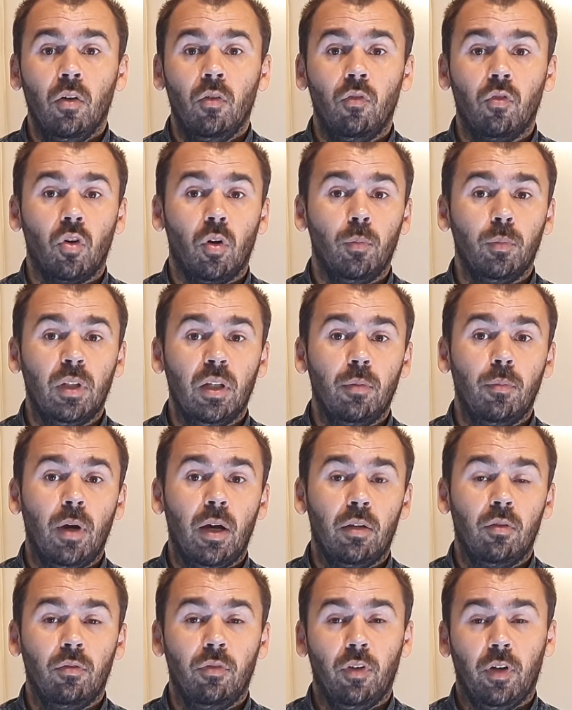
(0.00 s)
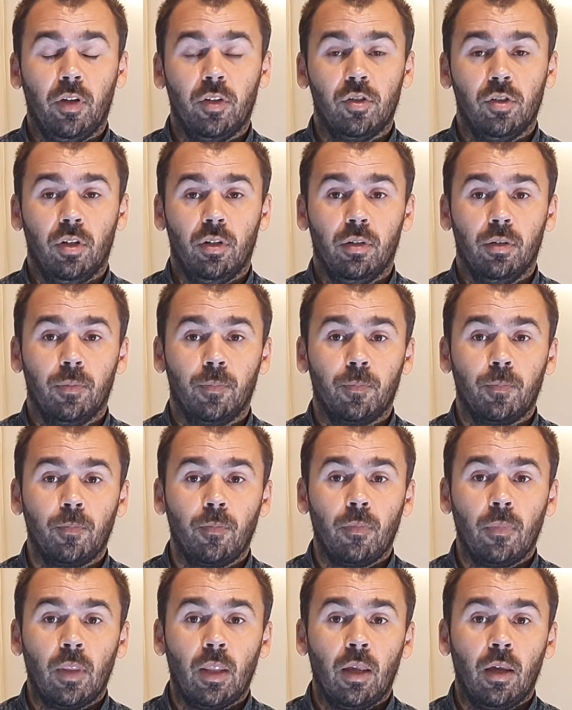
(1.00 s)
from the manufacturer.
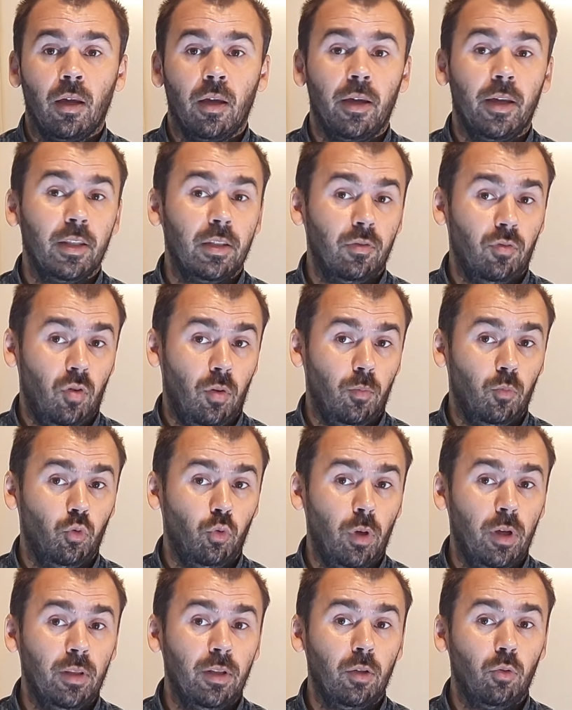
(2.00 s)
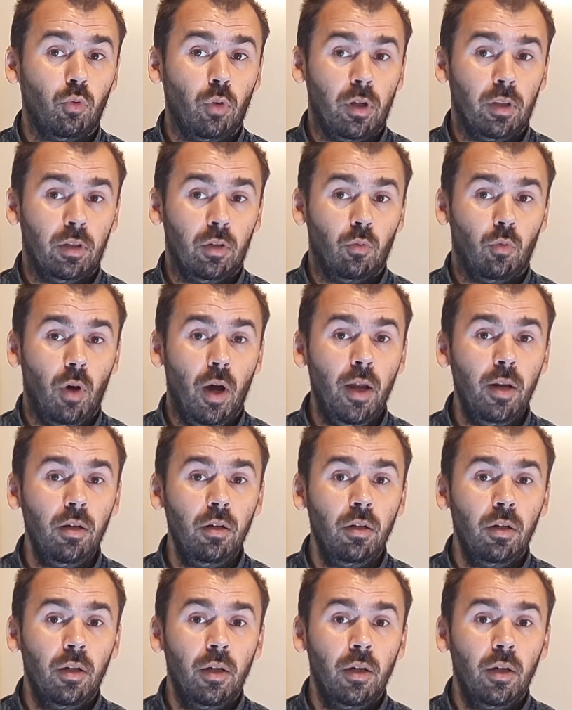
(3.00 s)
It's from 2021